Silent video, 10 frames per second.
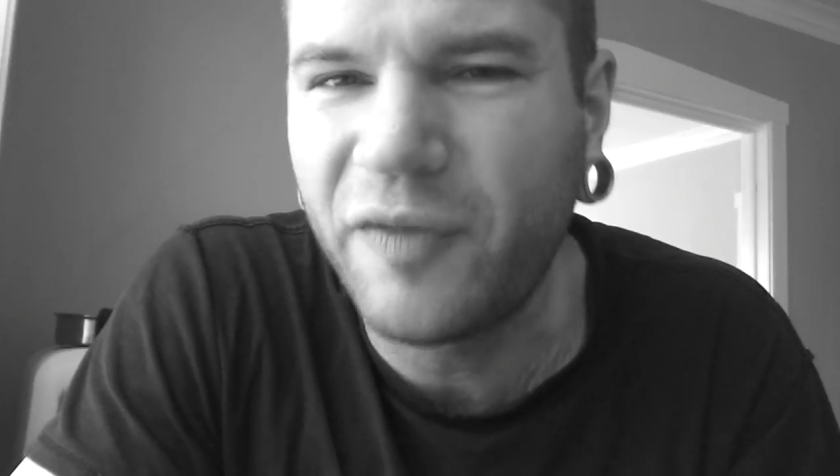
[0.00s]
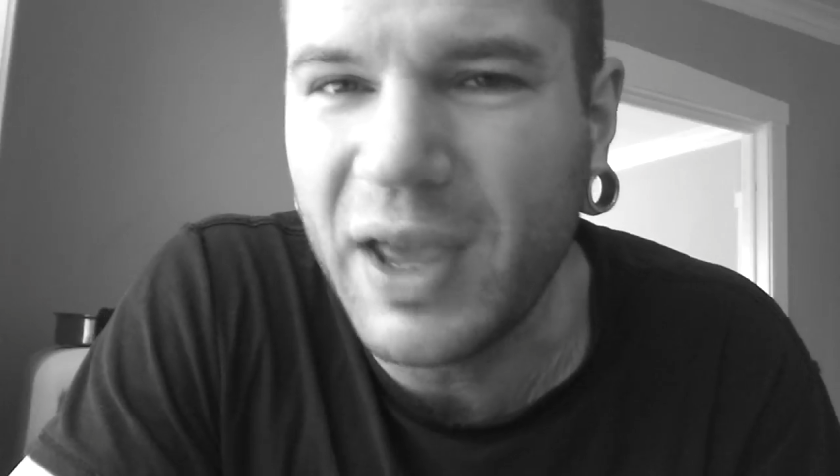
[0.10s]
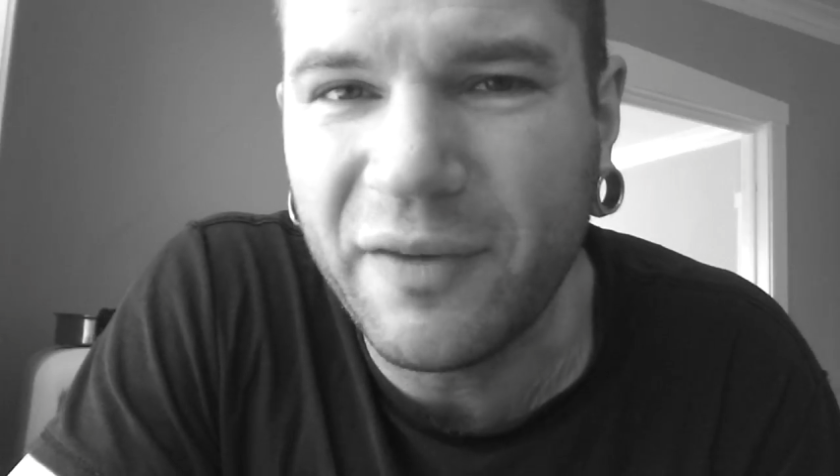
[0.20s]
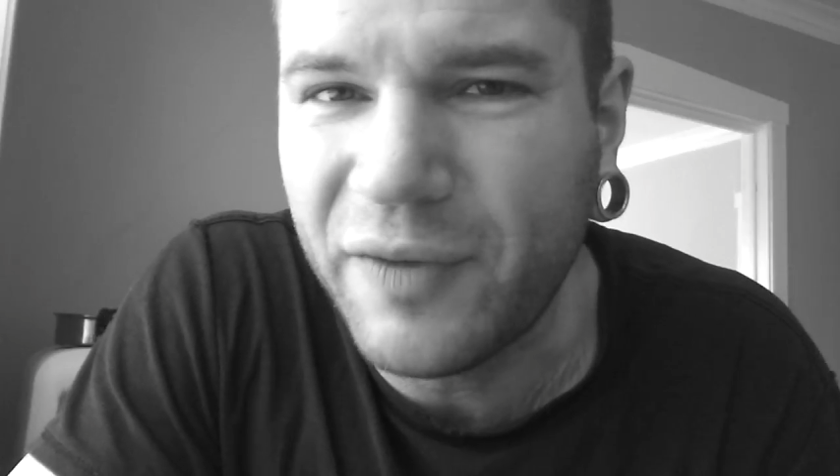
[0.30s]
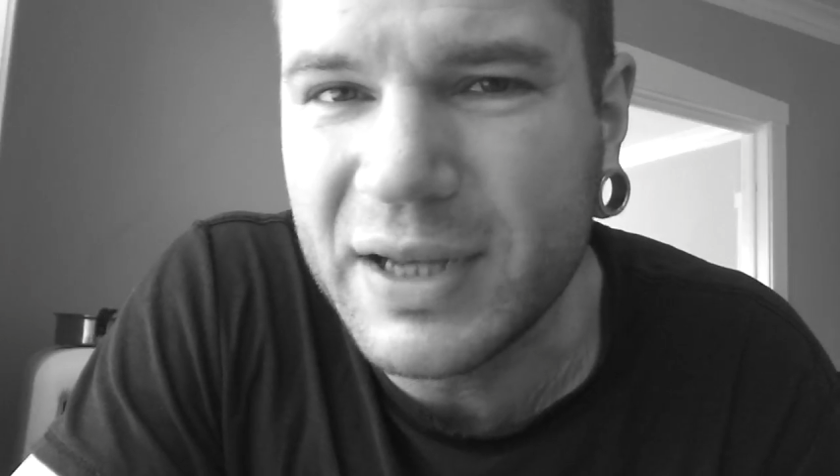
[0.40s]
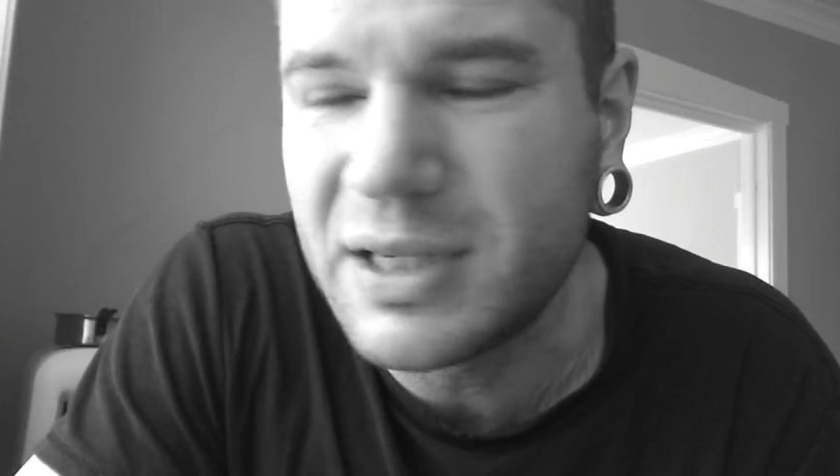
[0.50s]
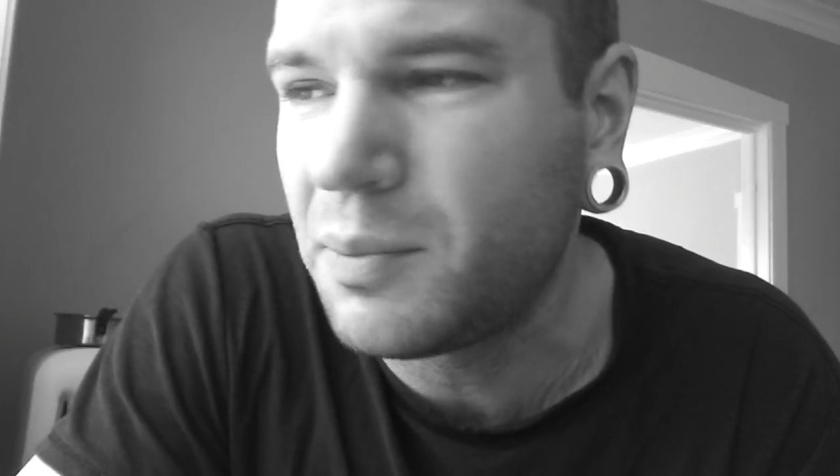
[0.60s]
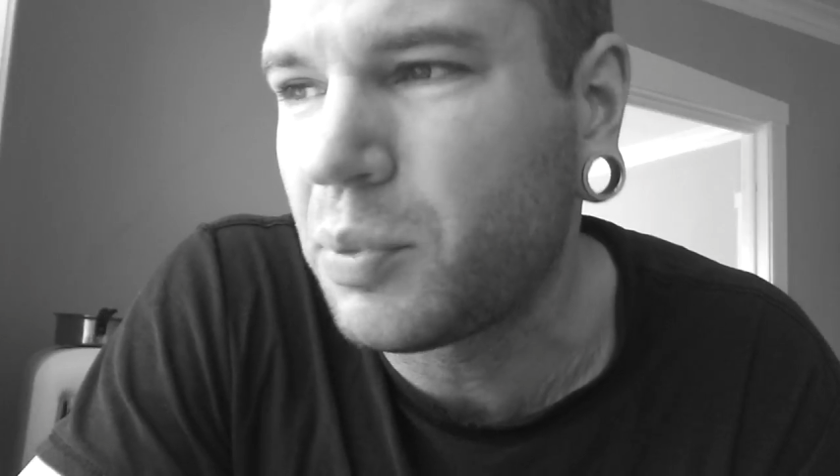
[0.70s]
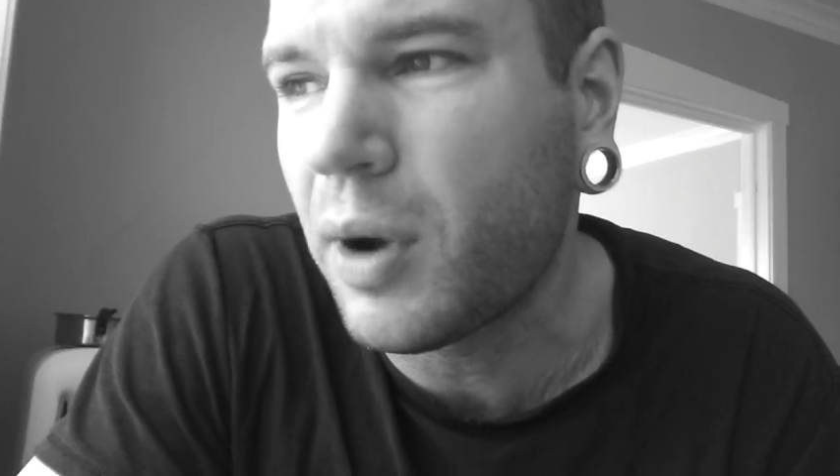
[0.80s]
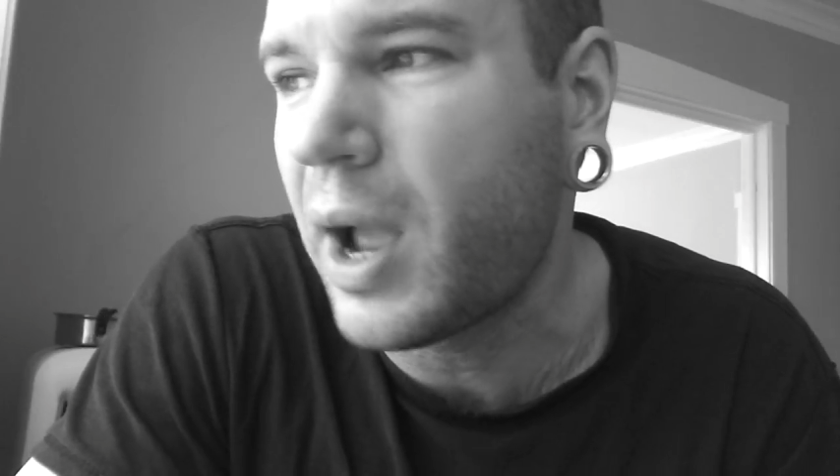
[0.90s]
fake fights
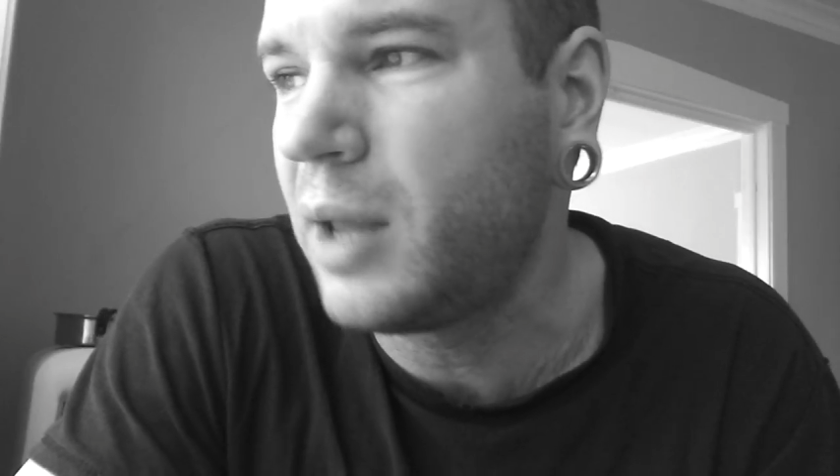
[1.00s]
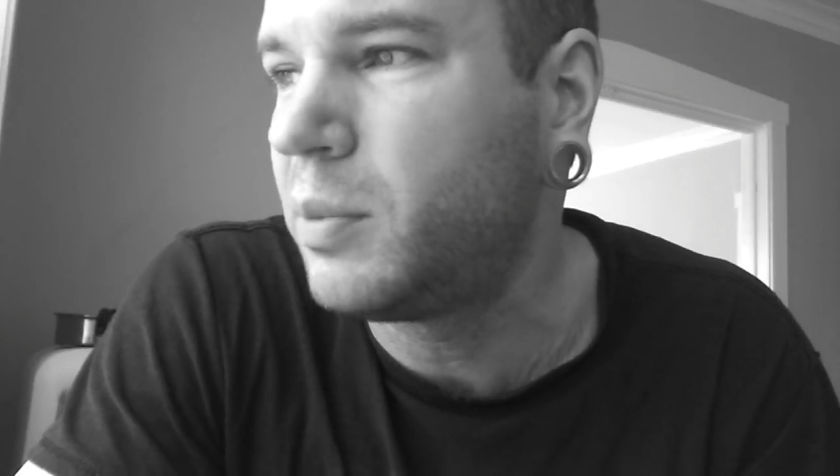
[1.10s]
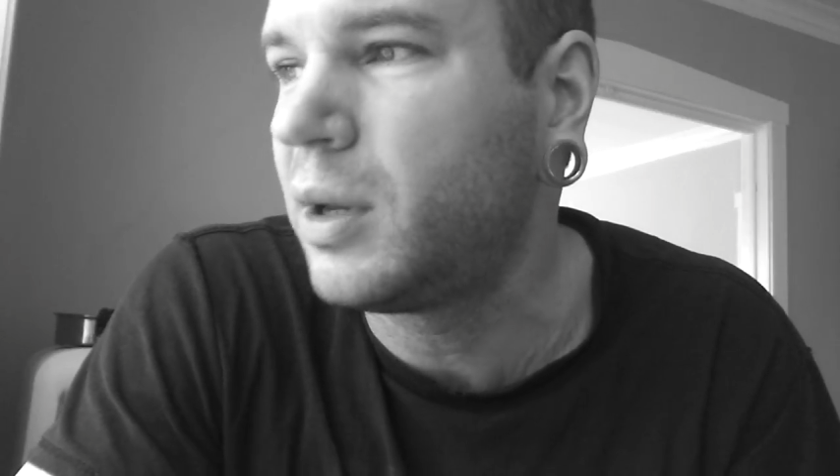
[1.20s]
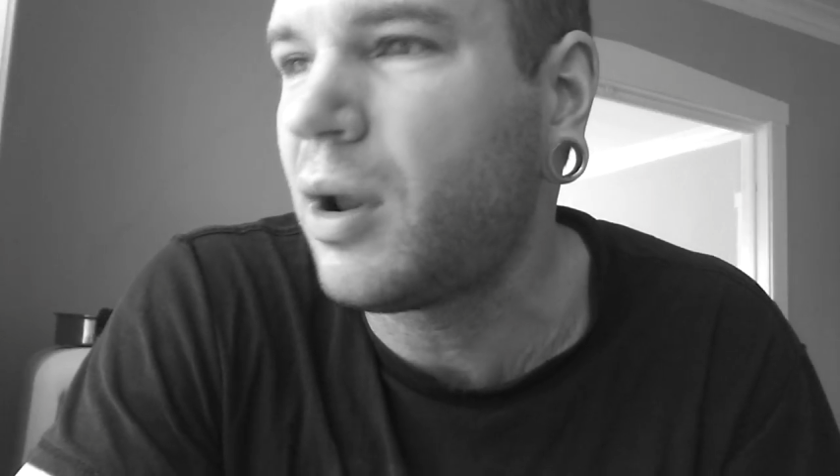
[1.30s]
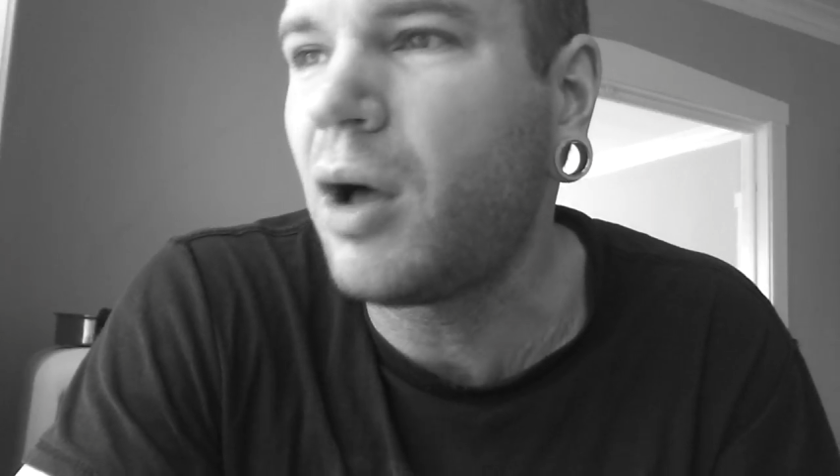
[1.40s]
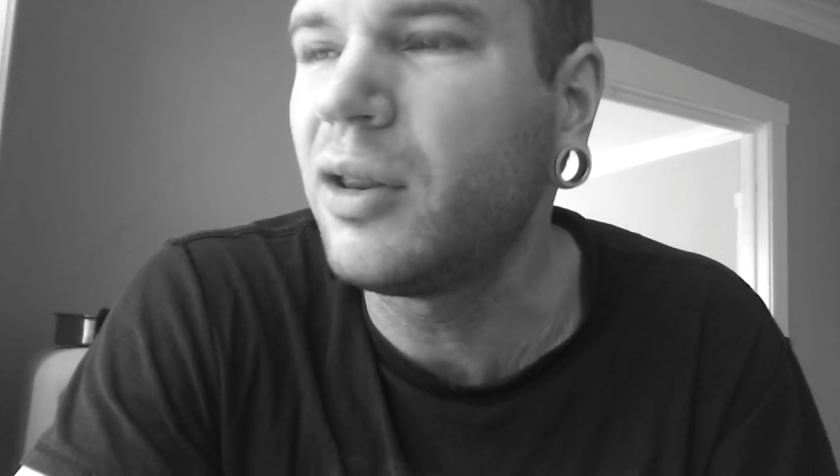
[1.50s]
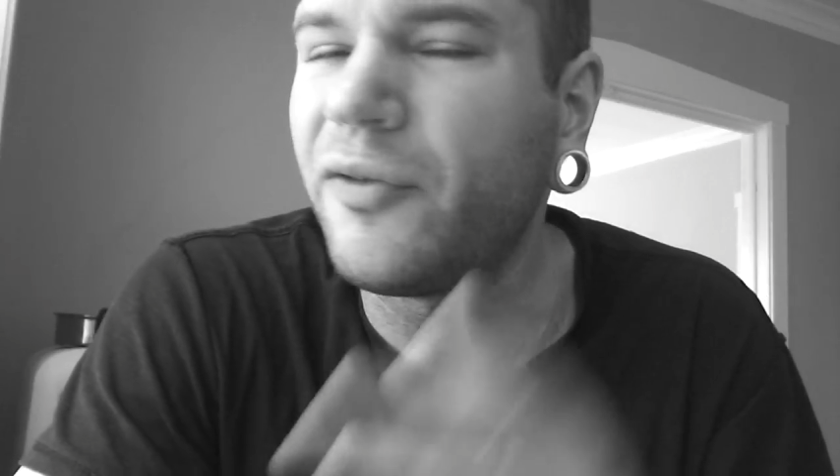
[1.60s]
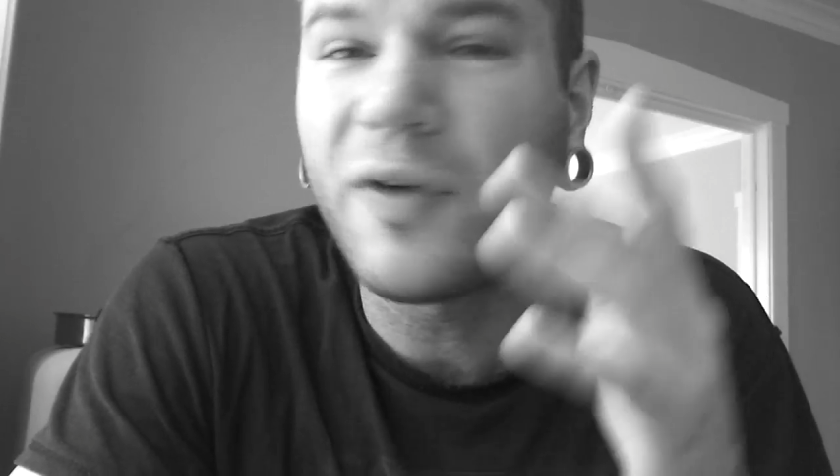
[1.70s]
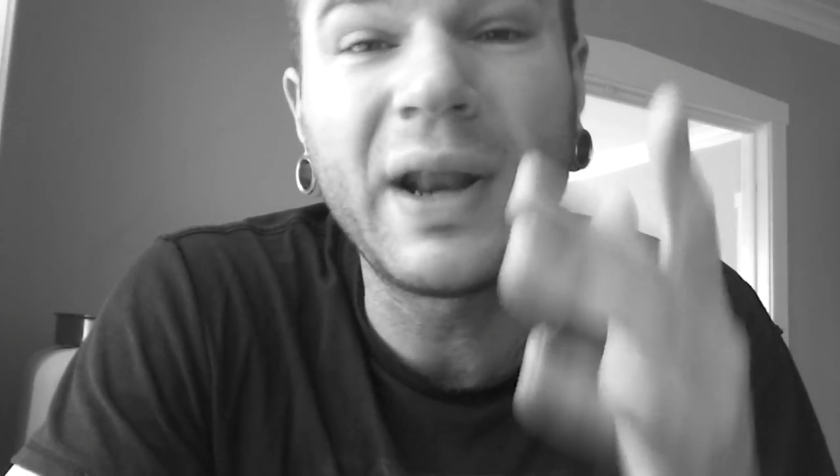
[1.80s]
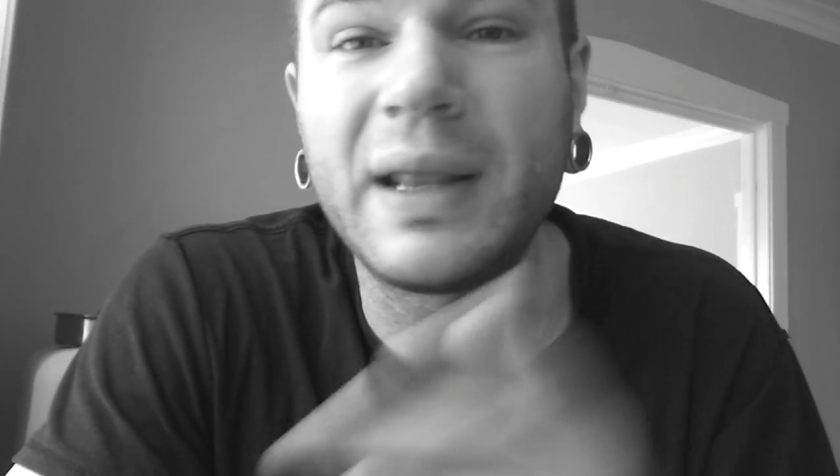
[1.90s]
in Pride, but all the
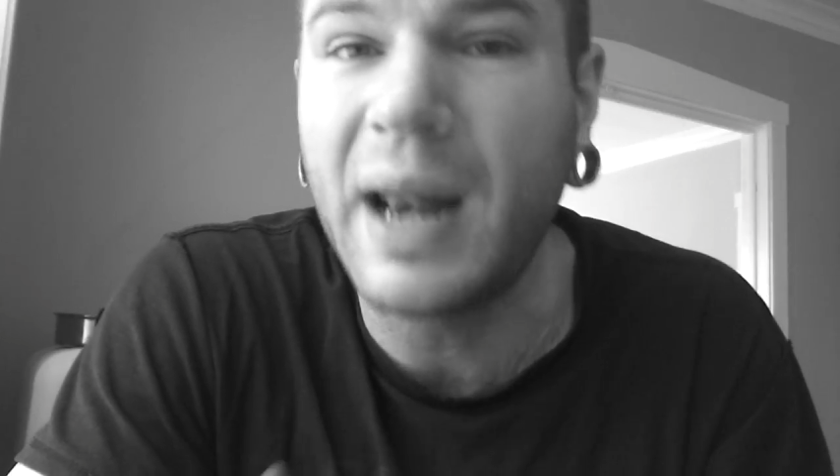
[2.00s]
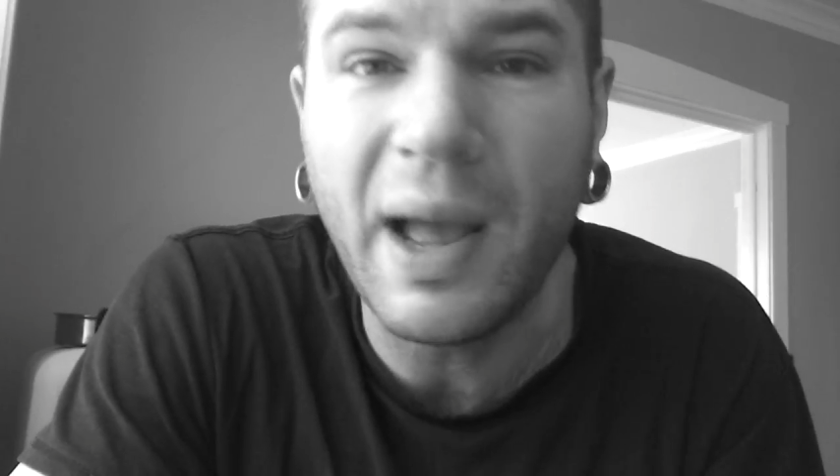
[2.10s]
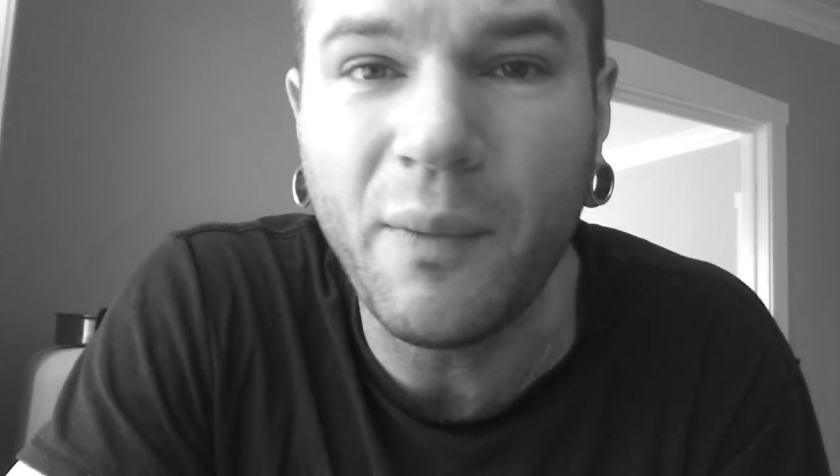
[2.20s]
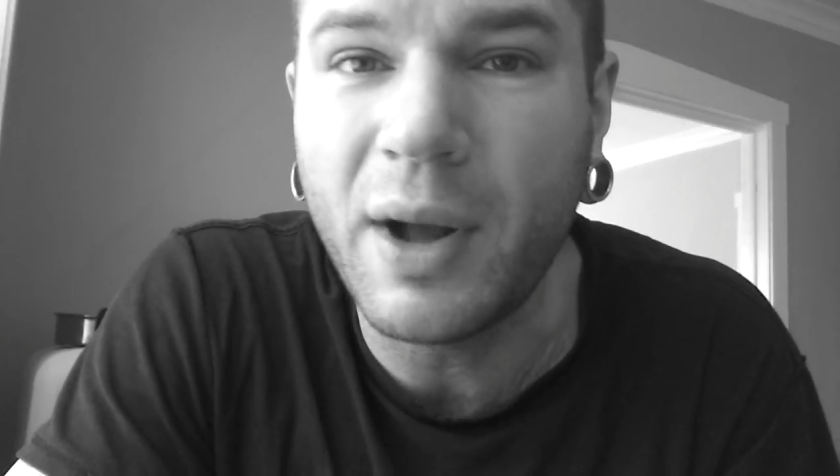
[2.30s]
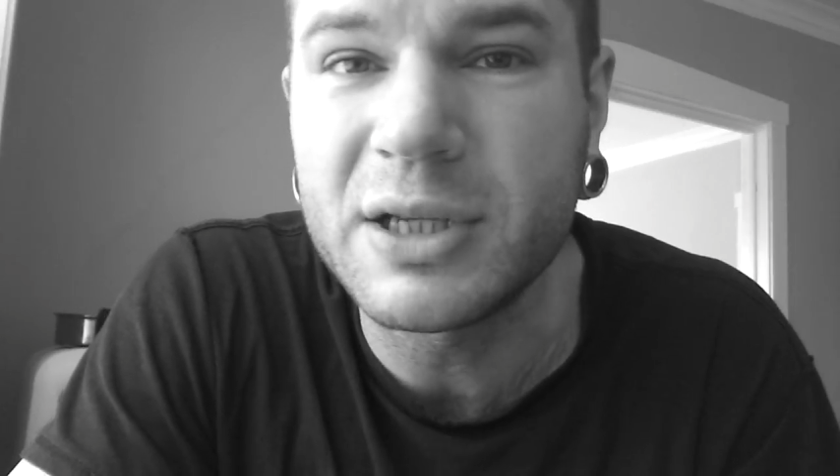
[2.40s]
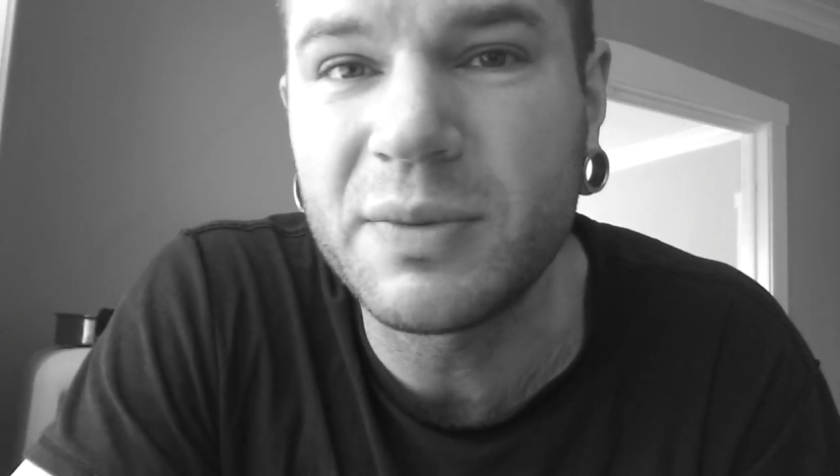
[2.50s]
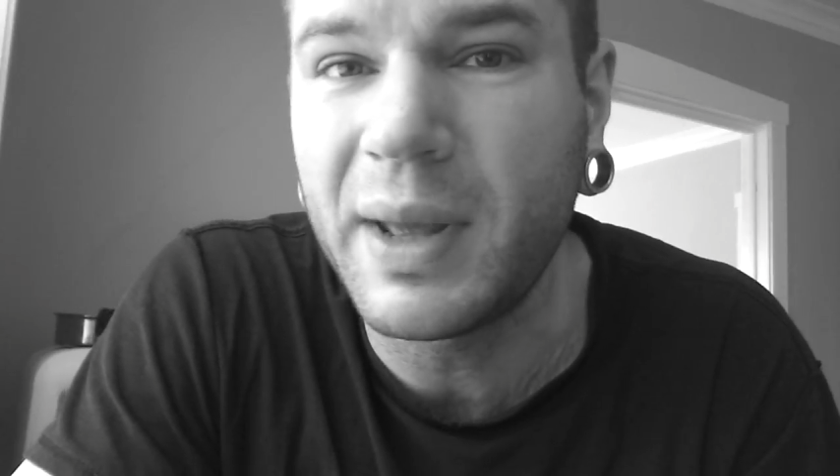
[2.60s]
fighting that I watched,